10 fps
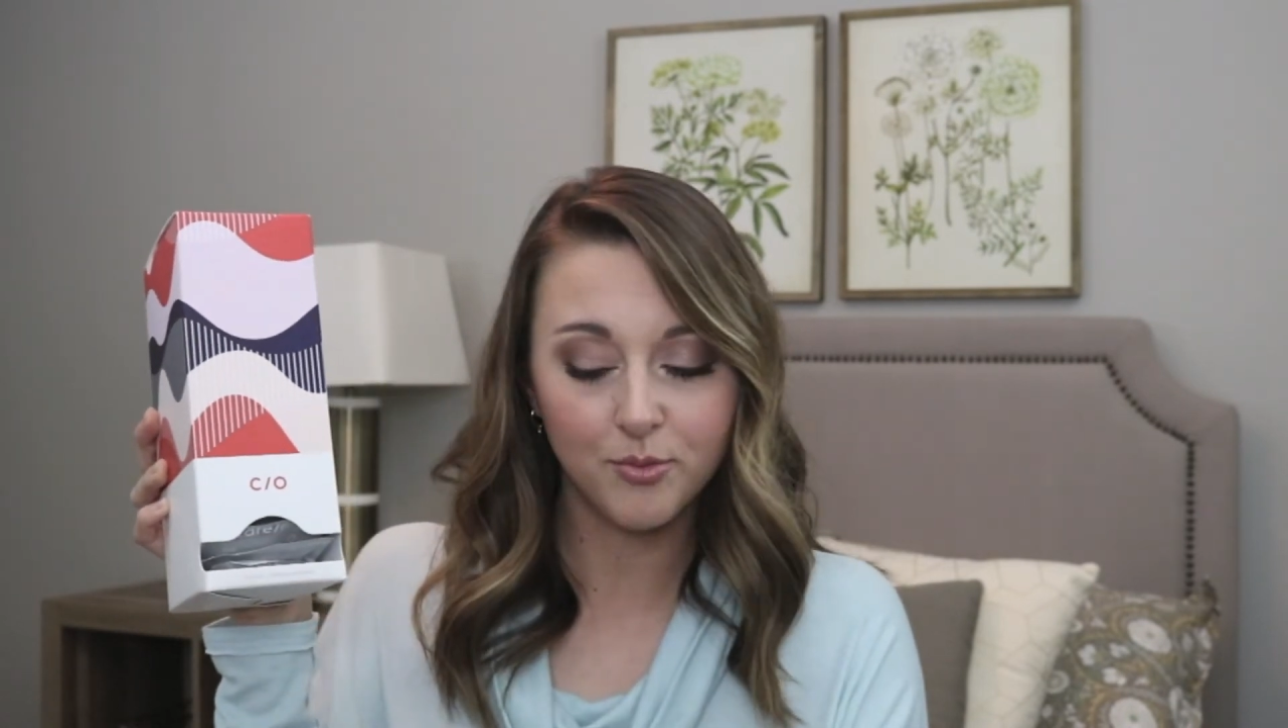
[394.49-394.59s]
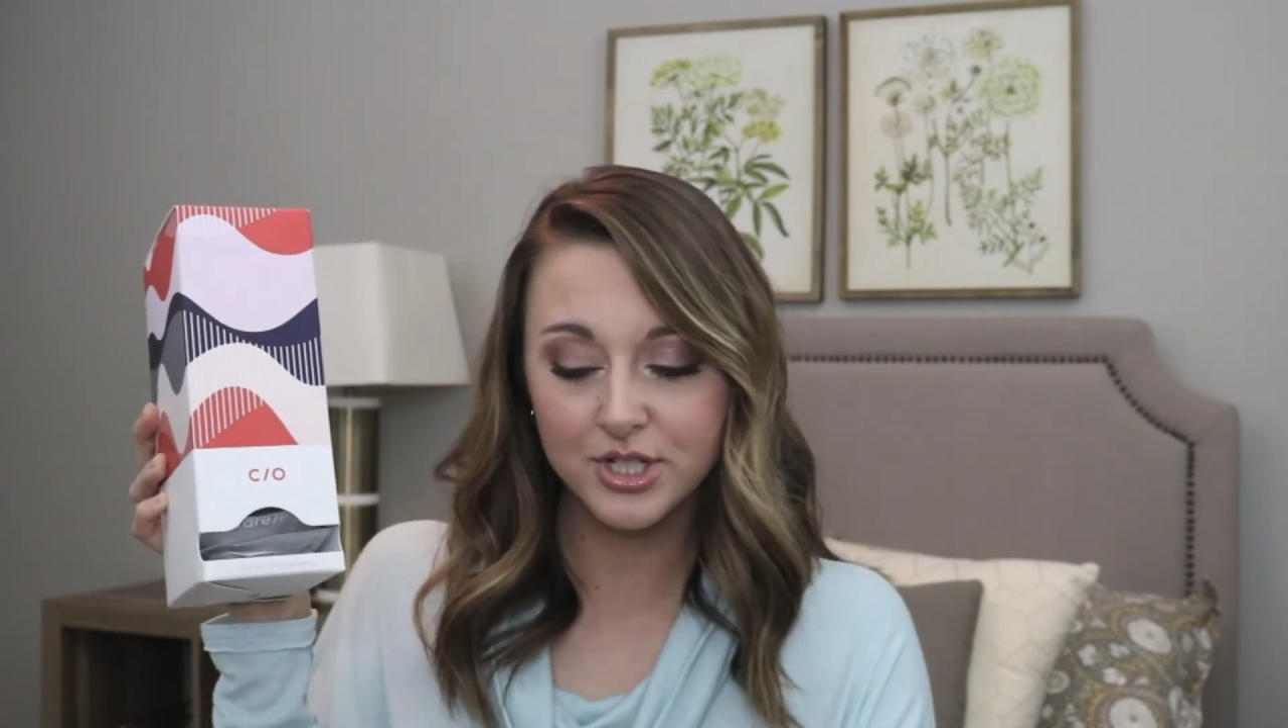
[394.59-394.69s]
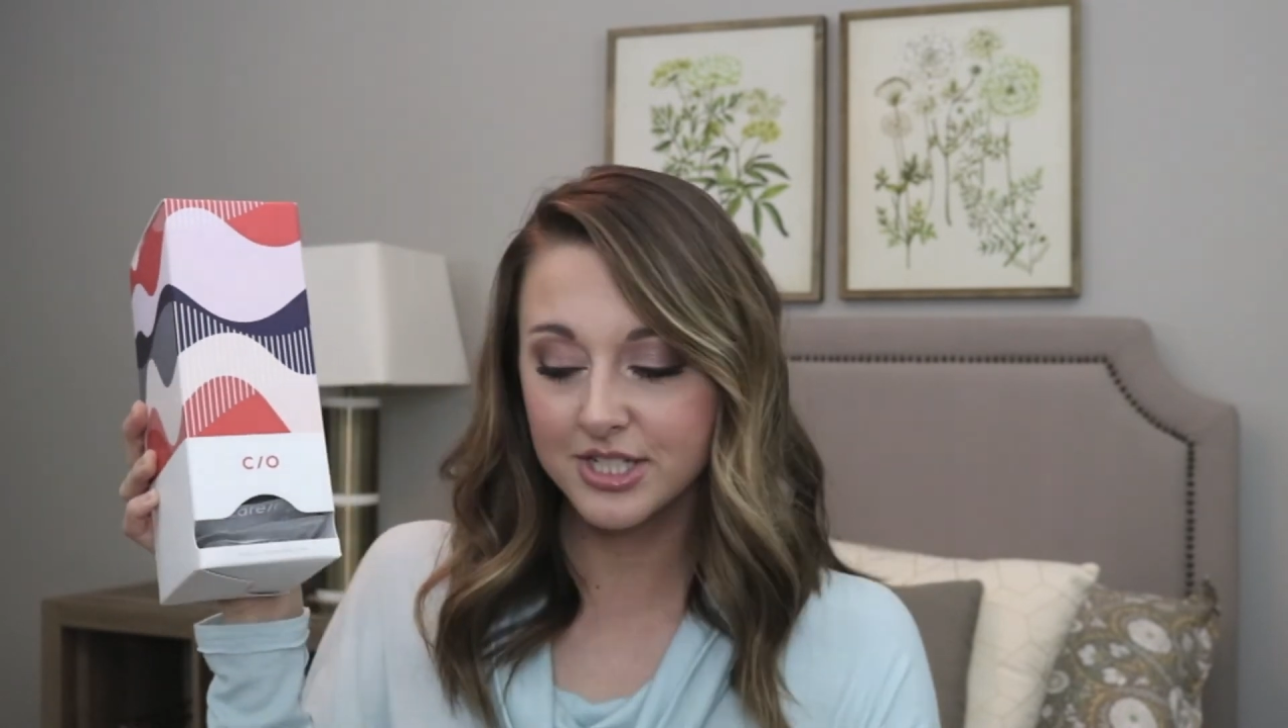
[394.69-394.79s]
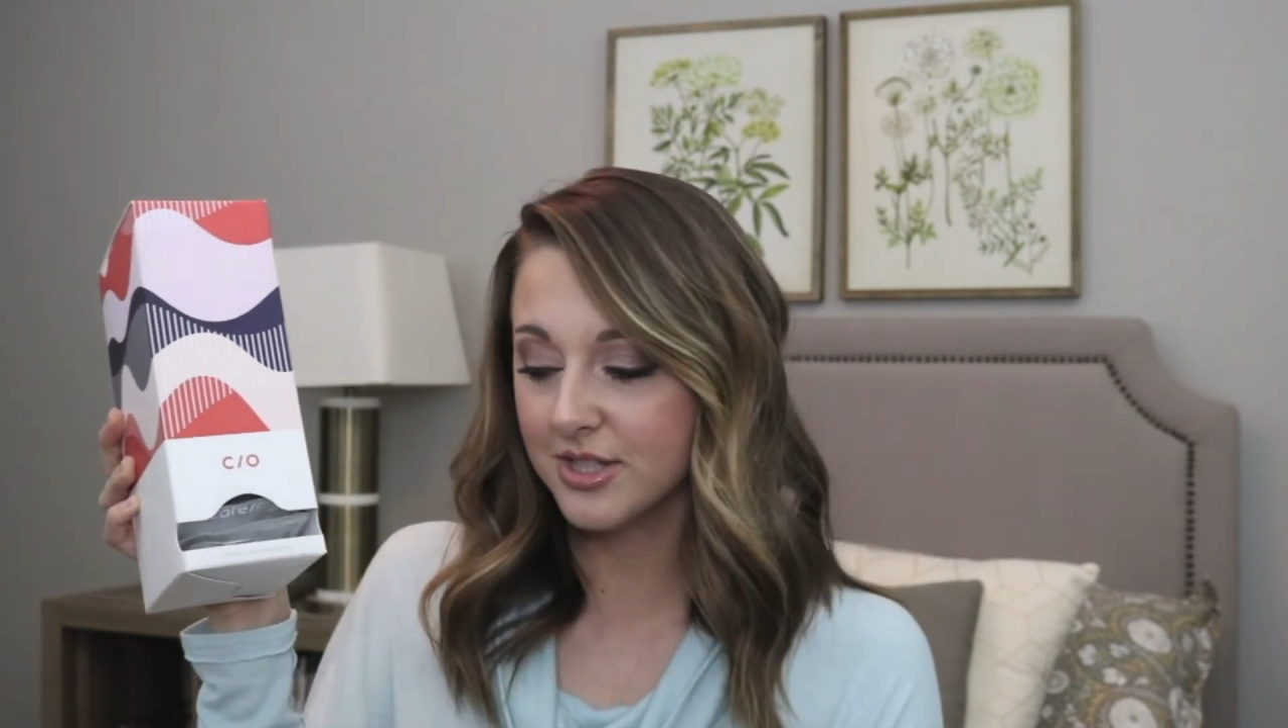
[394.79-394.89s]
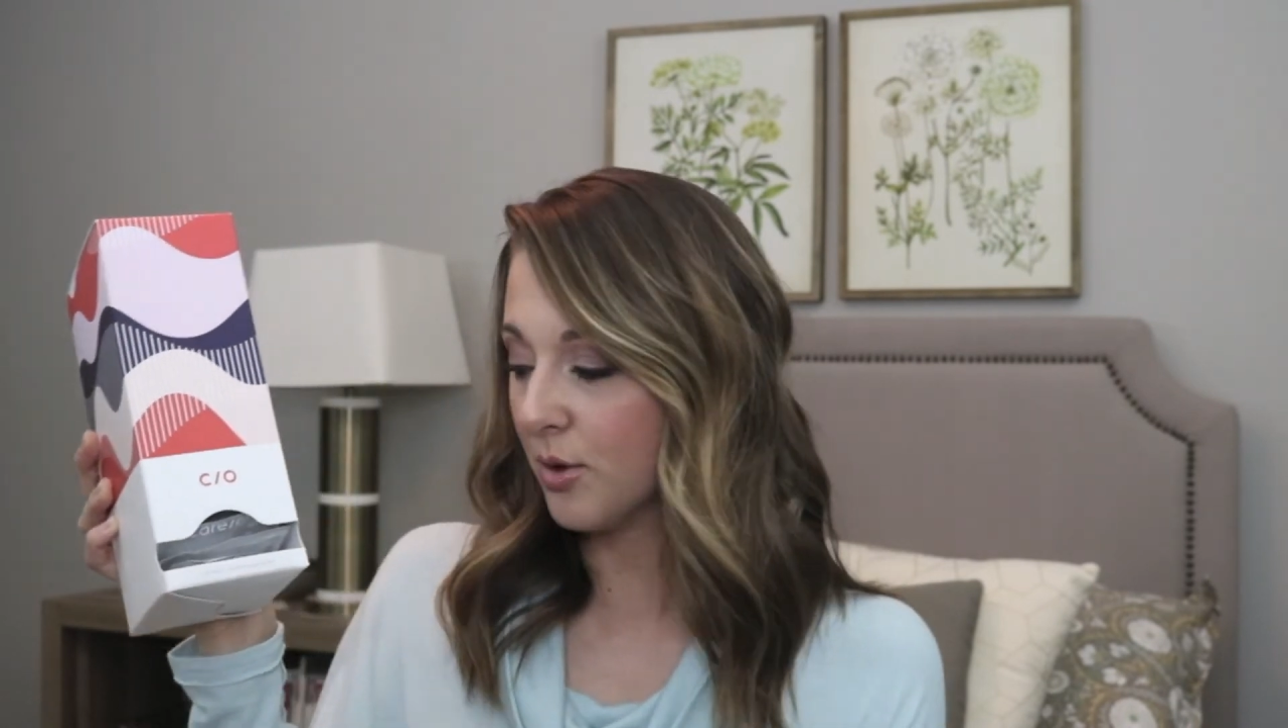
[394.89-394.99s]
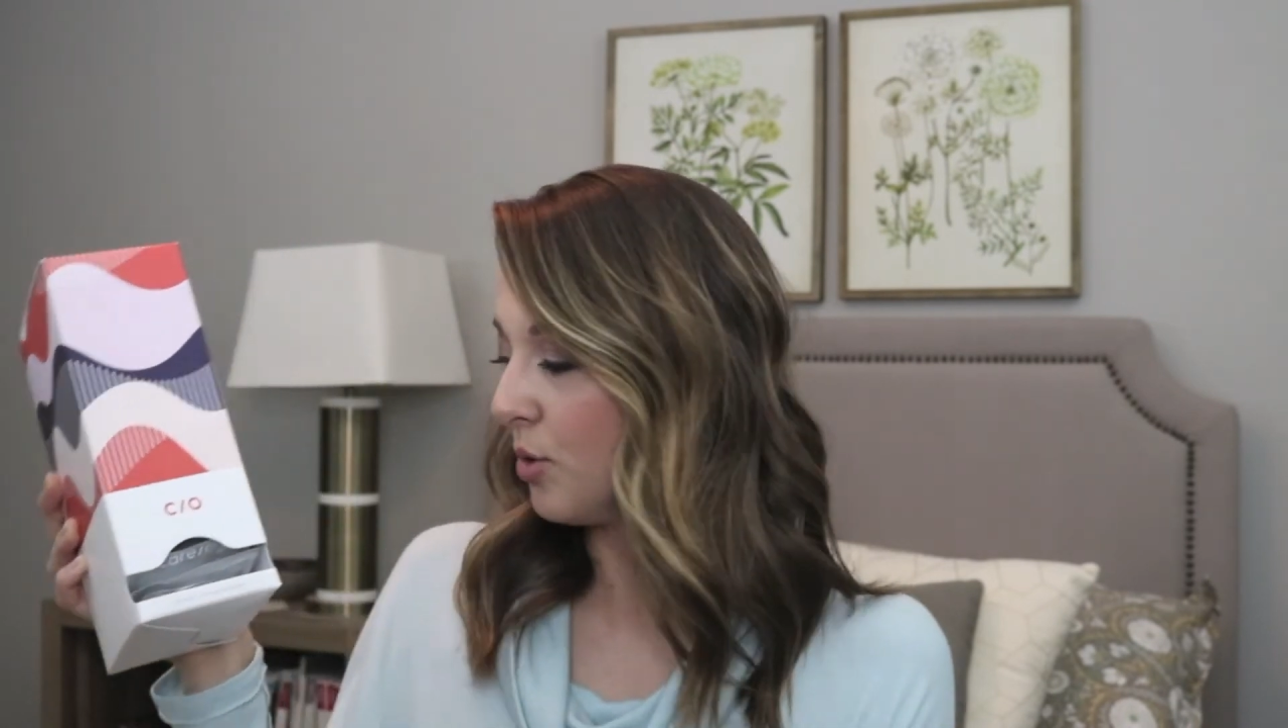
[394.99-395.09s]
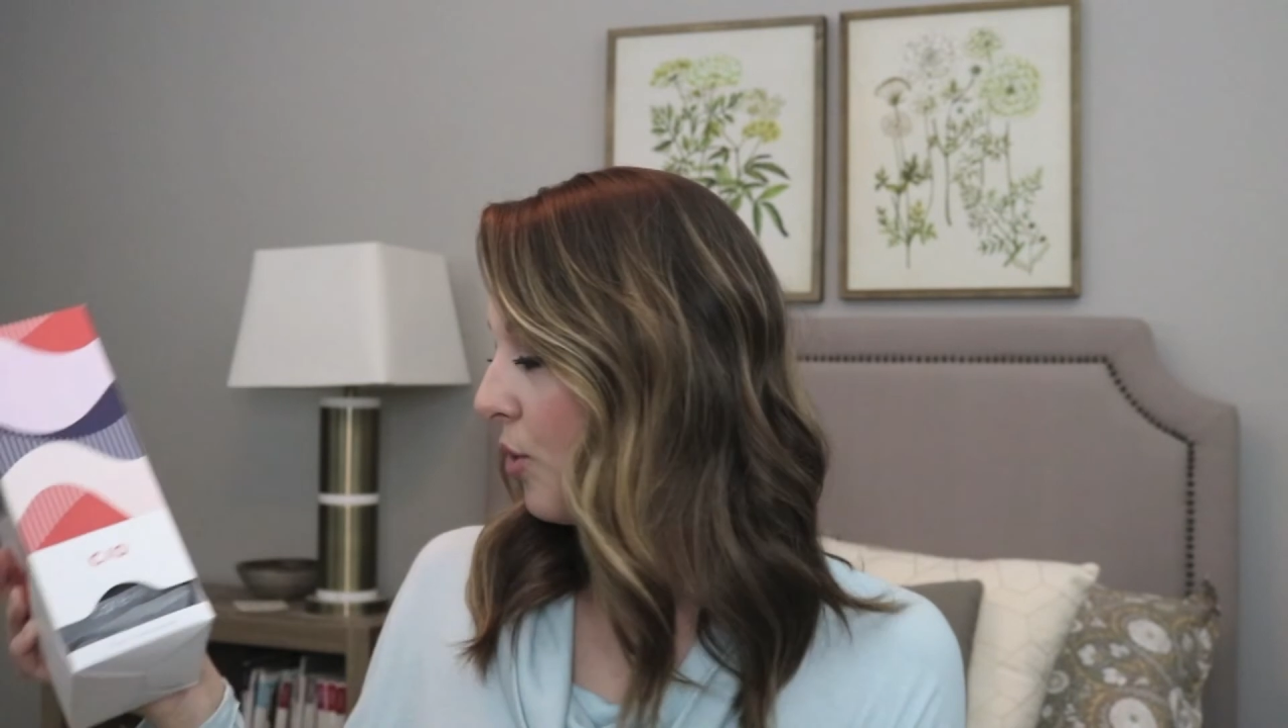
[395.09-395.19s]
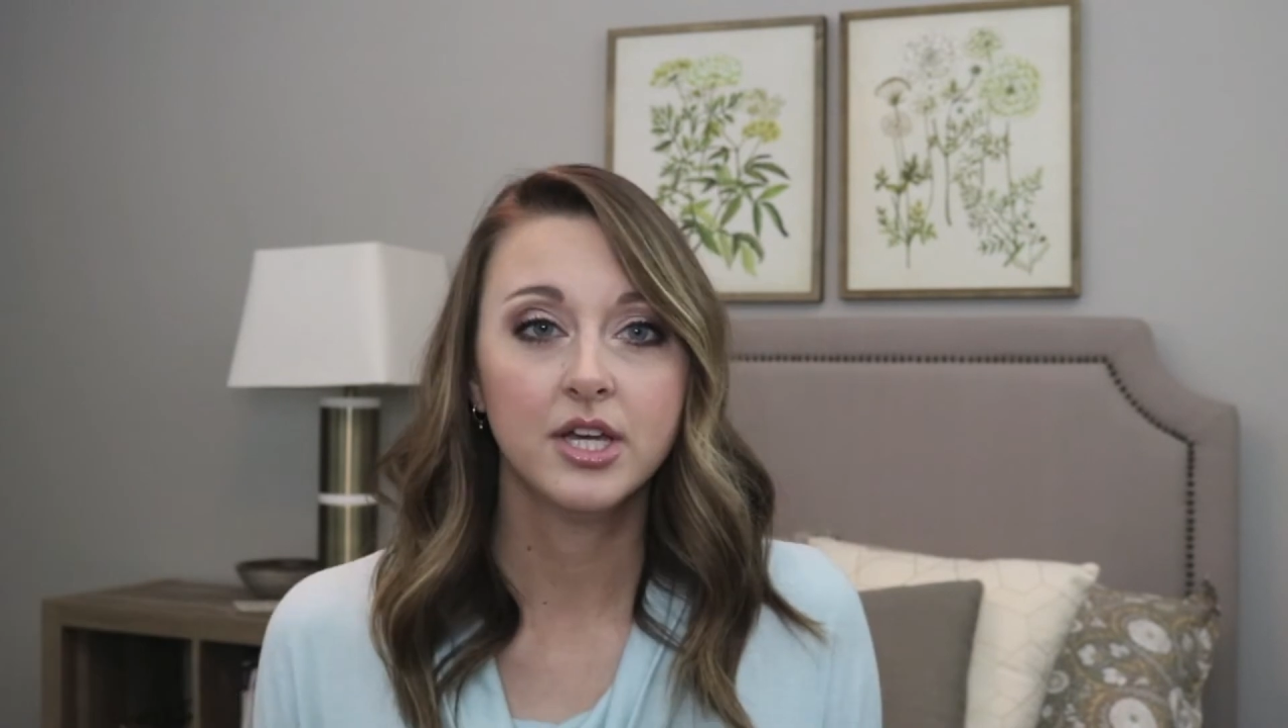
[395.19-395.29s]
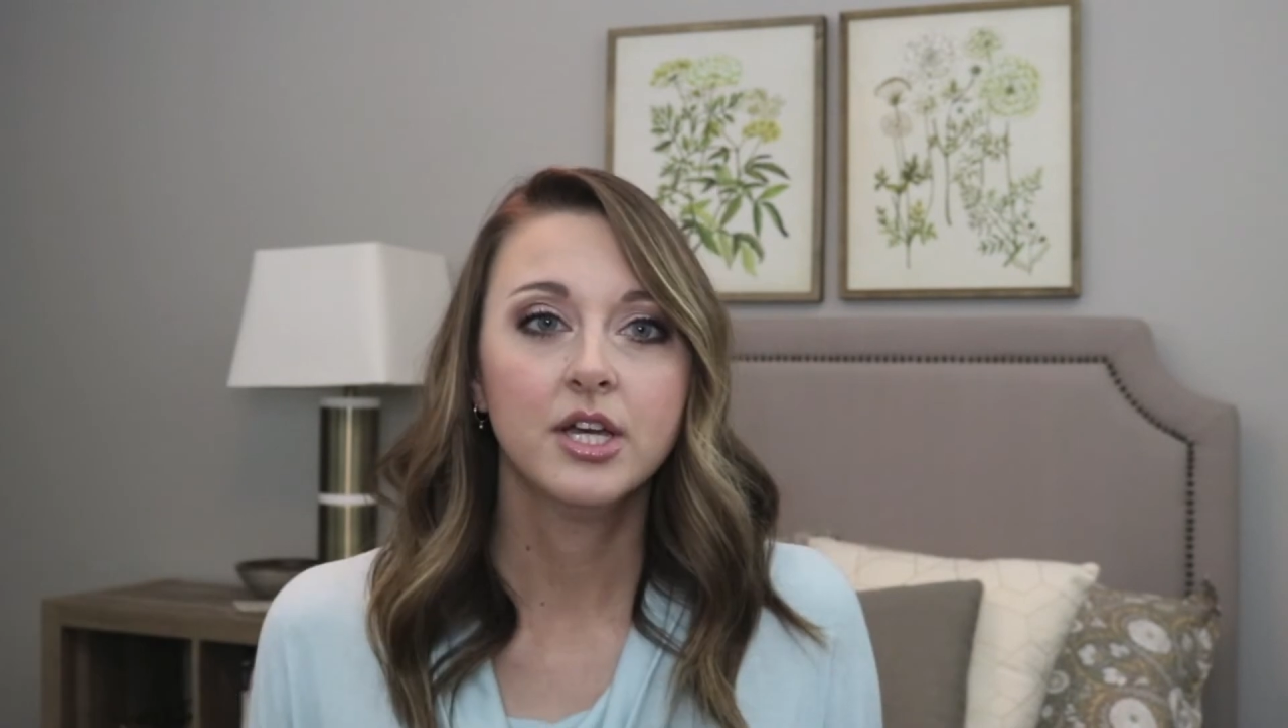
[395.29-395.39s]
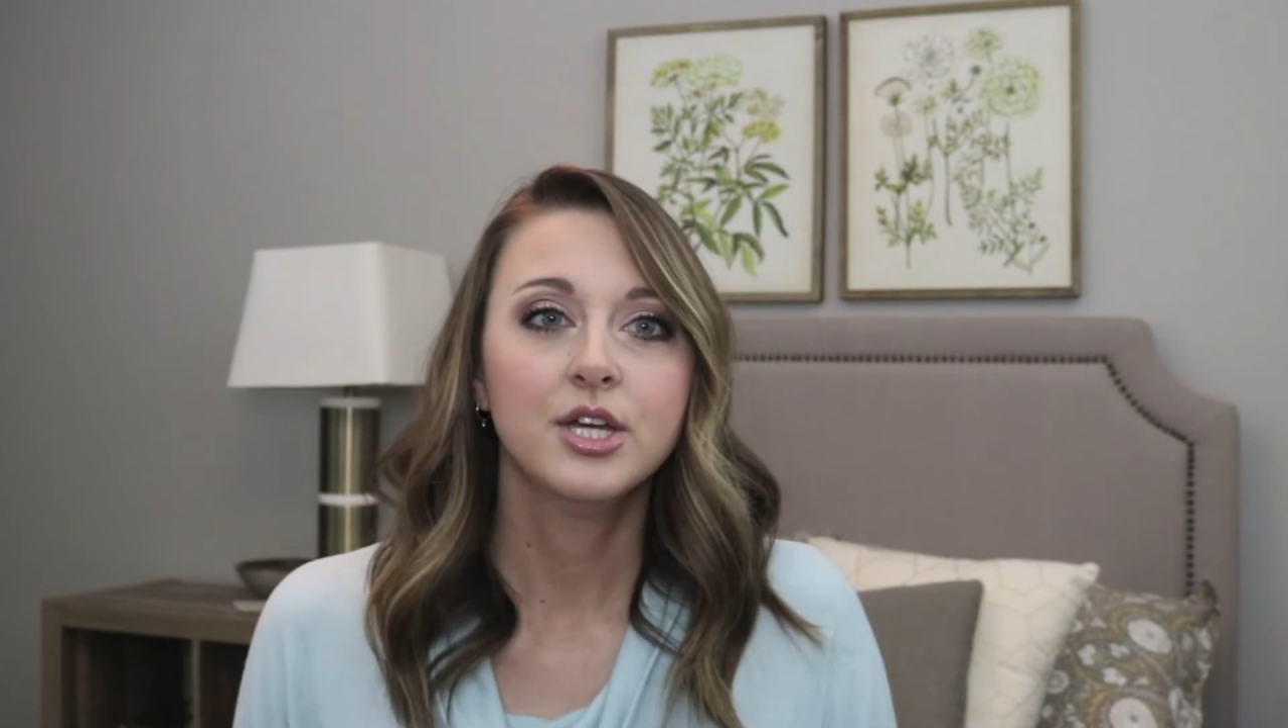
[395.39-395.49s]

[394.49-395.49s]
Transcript: which is so cool.